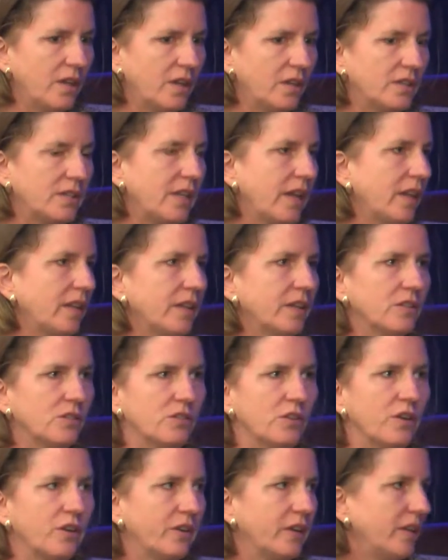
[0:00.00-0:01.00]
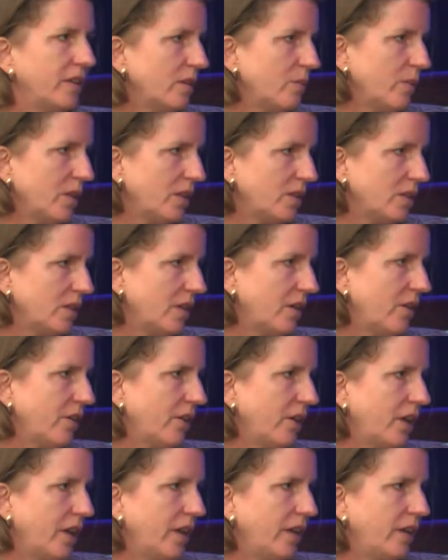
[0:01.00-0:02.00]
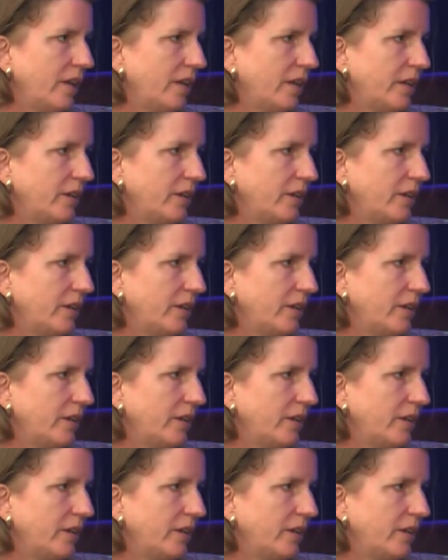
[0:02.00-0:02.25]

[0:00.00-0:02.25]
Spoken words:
assailants are in the military.